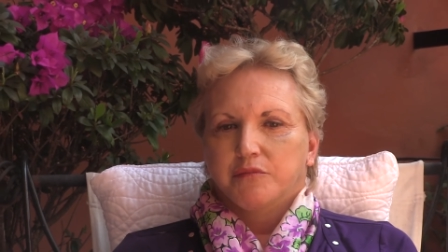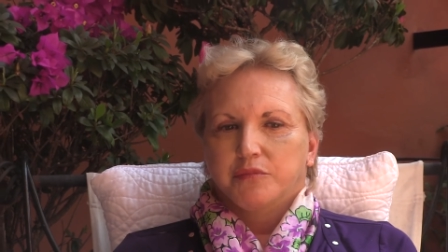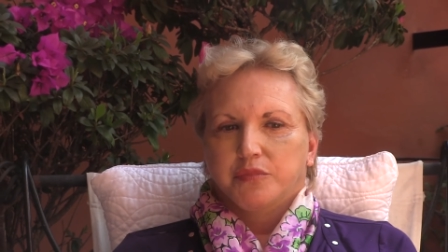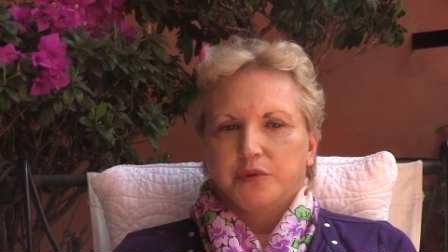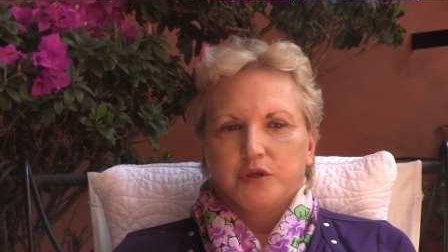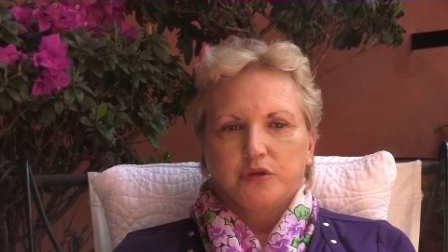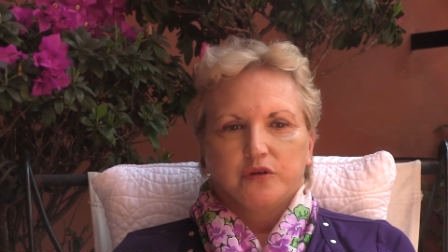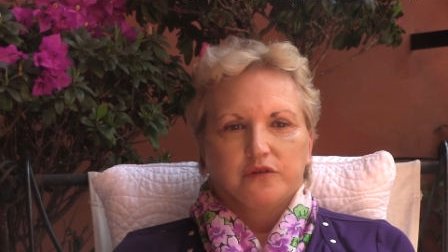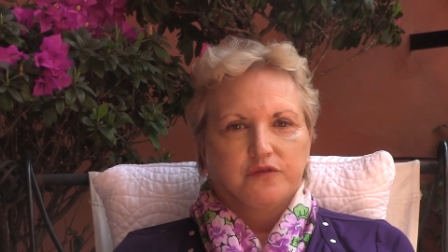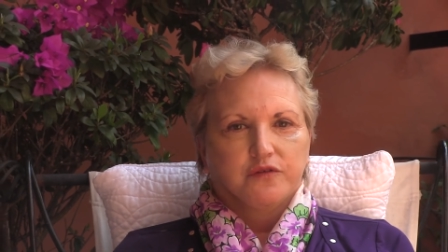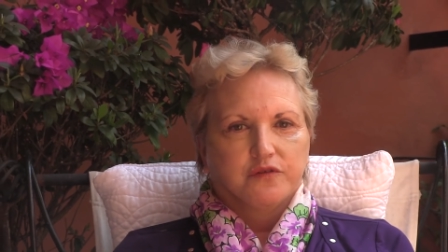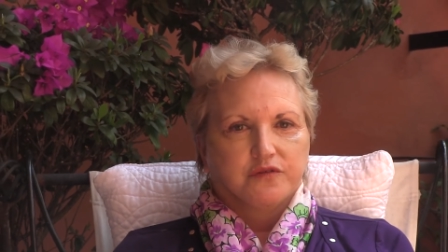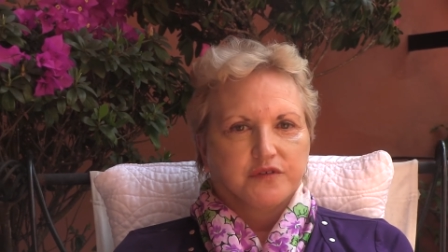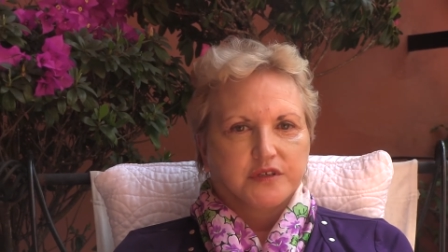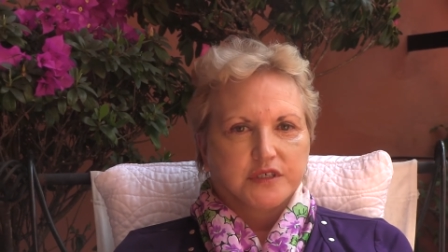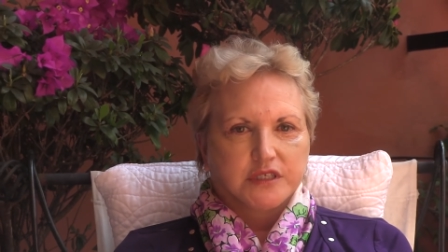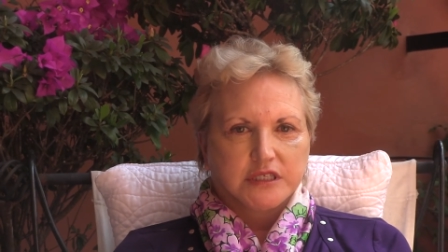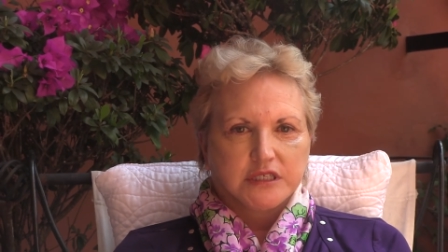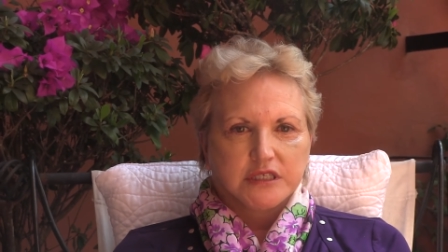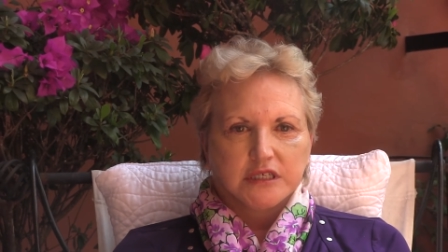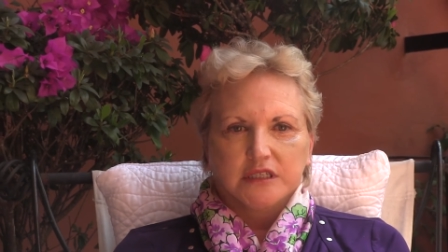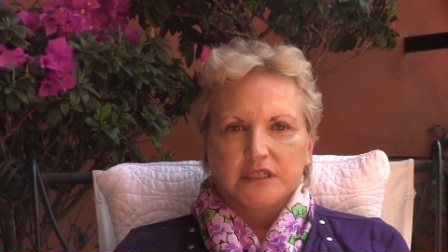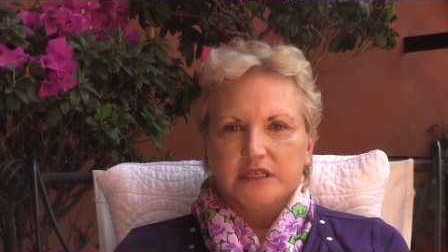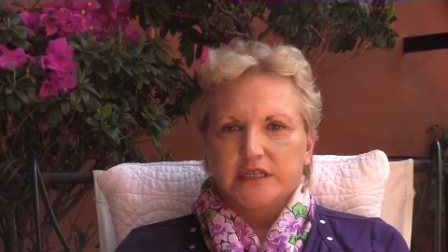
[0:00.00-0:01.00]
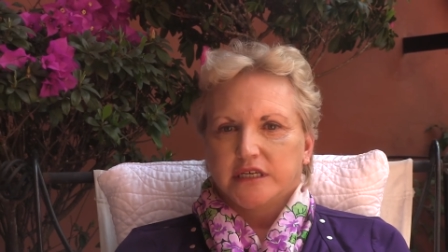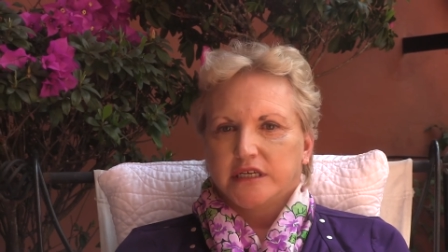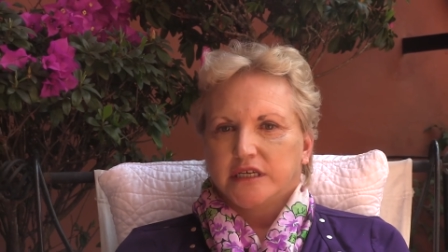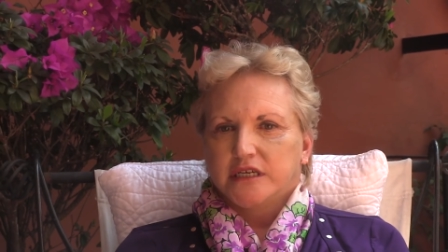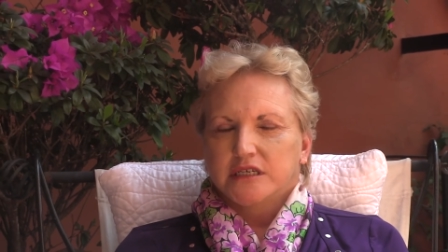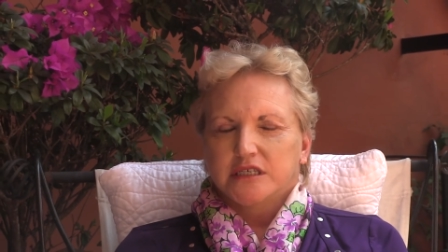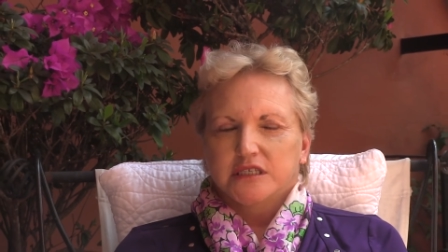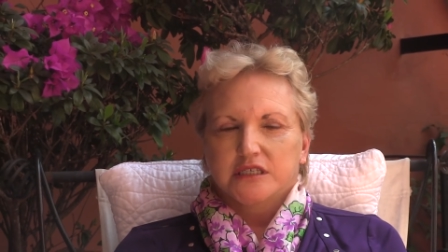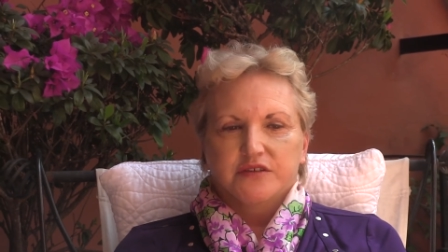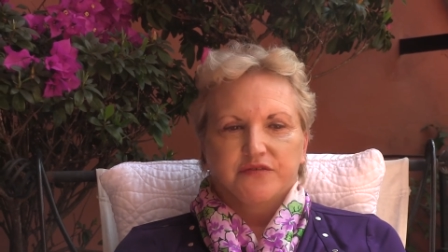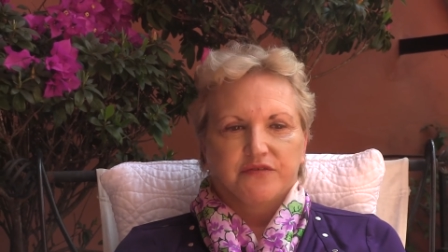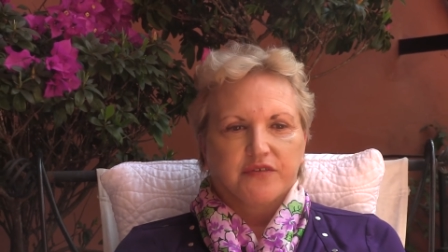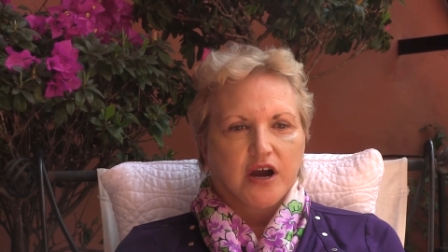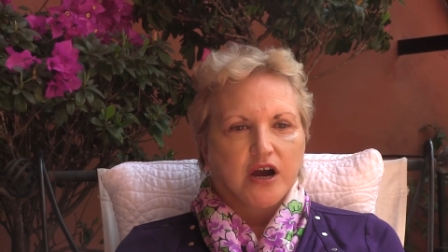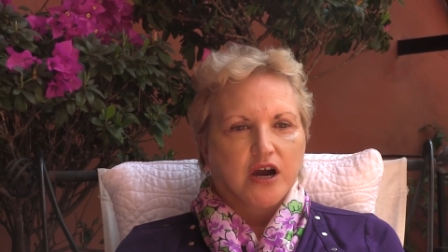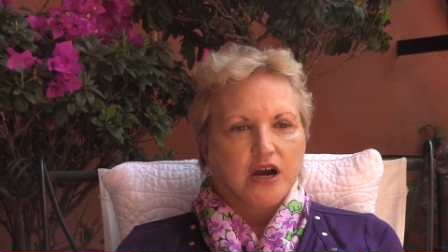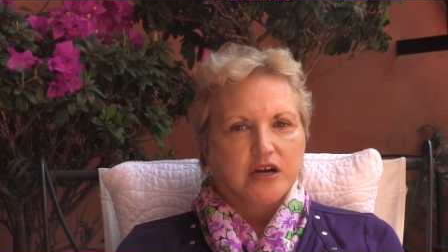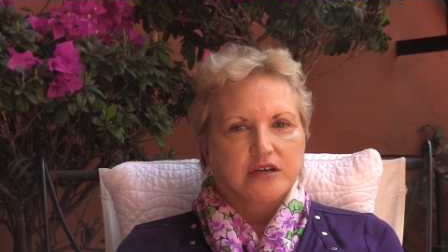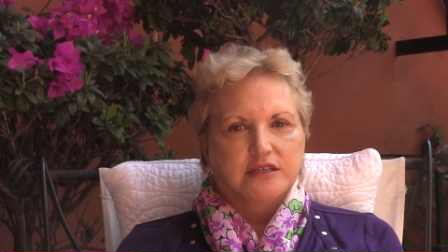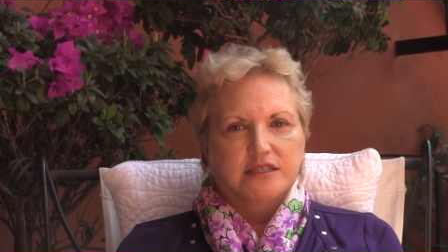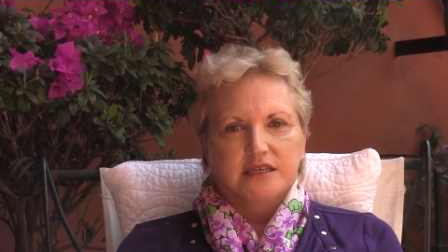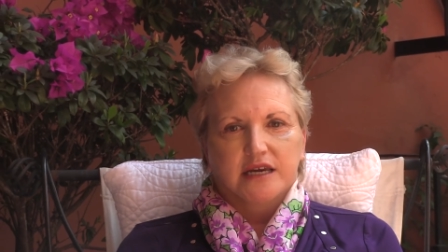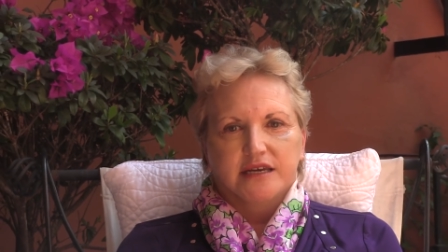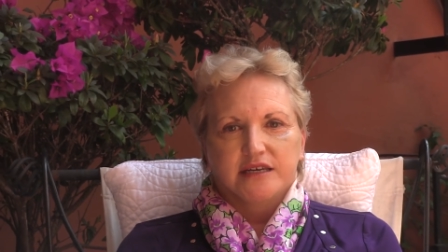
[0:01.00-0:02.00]
beautiful facility as
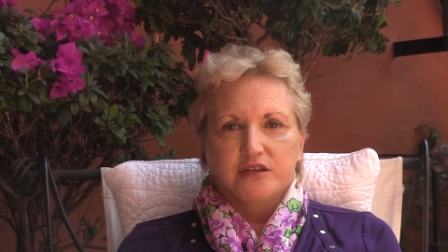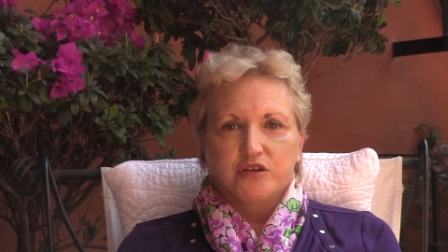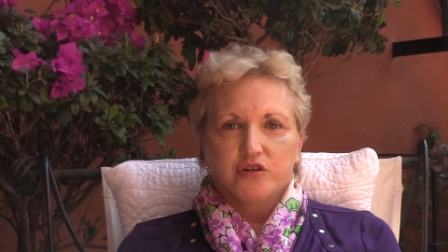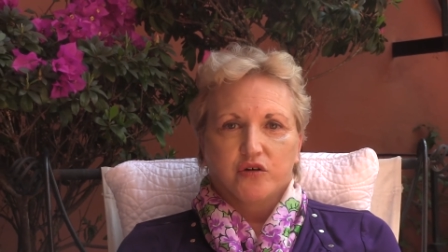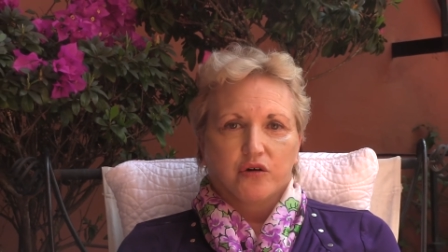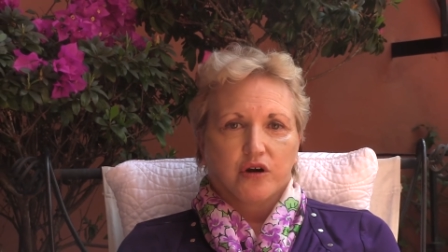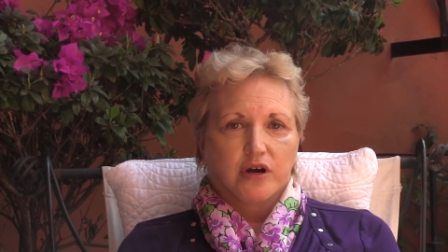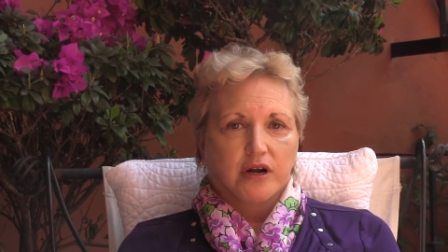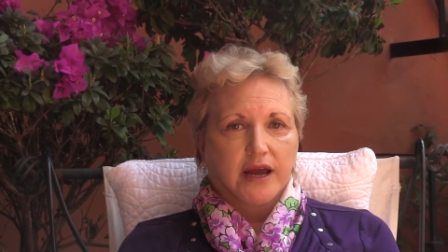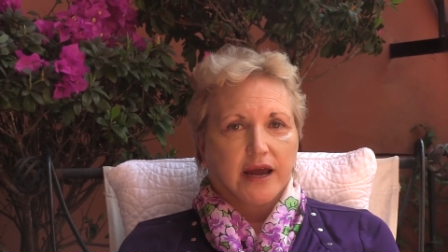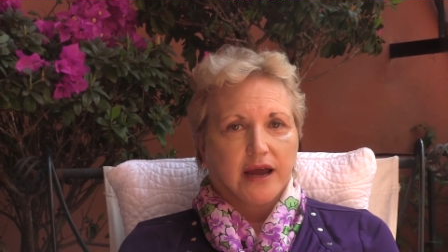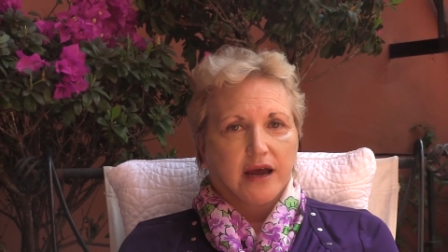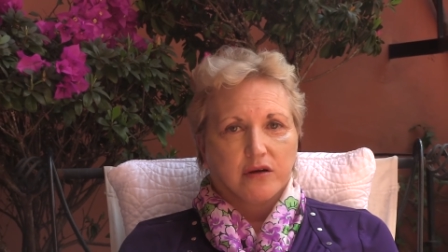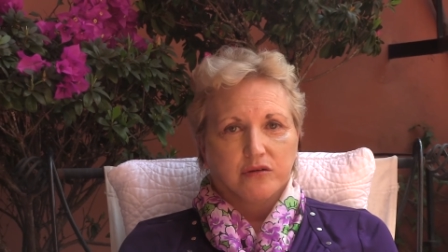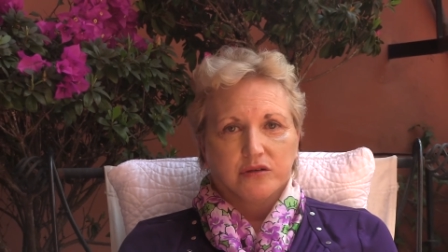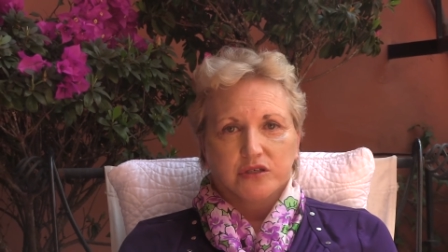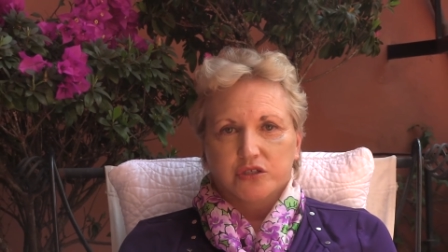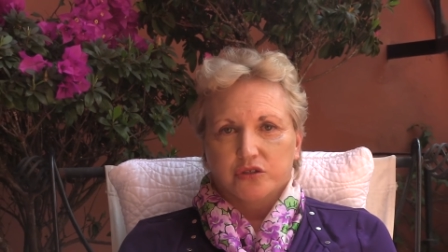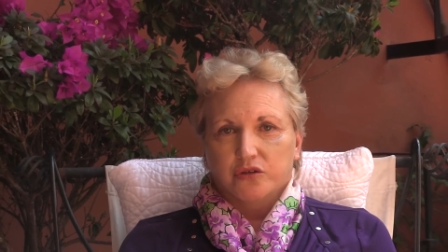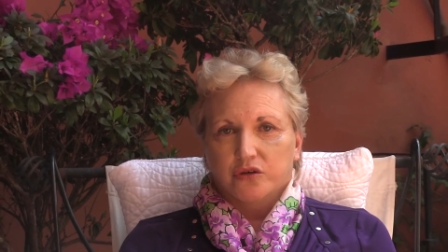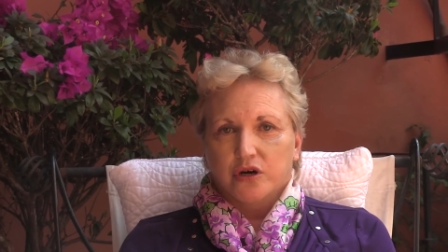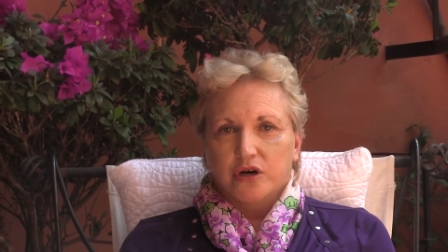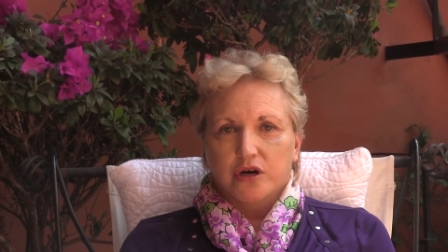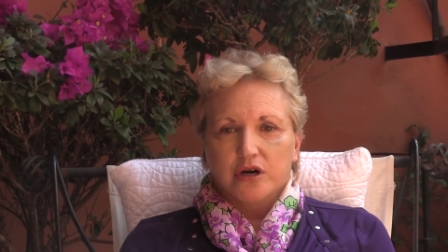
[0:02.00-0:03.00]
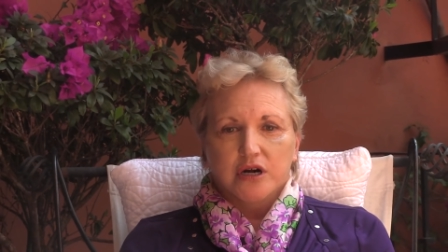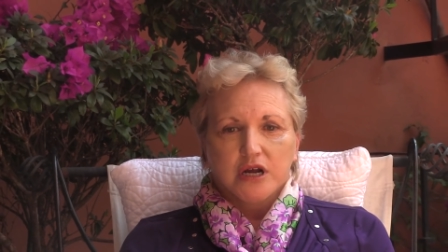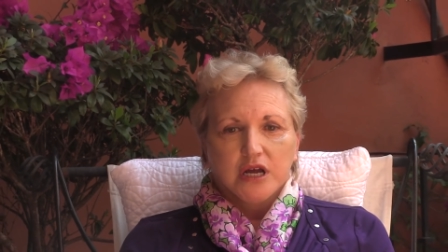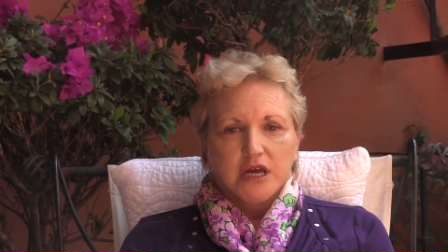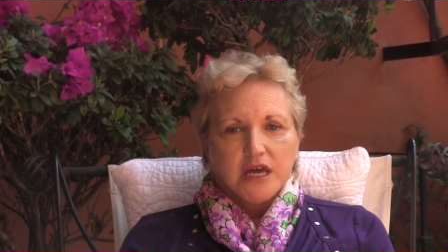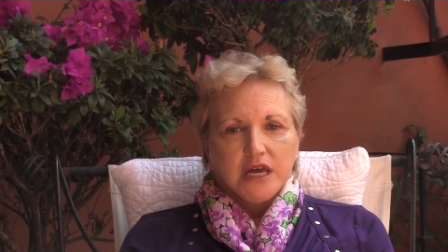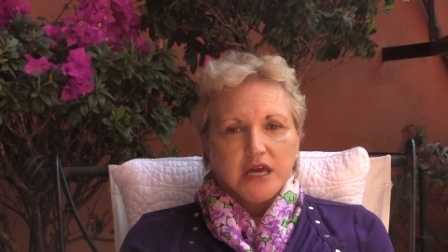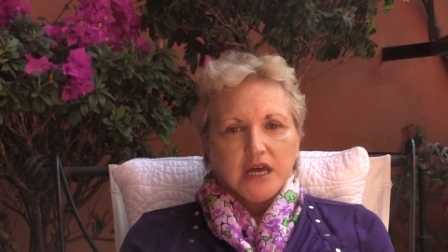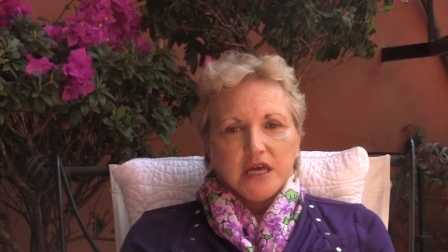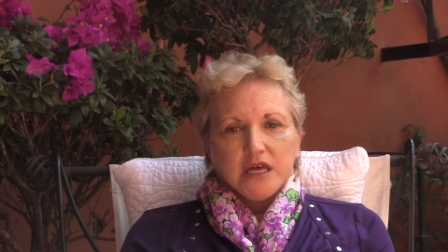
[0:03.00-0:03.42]
far as indoor and outdoor.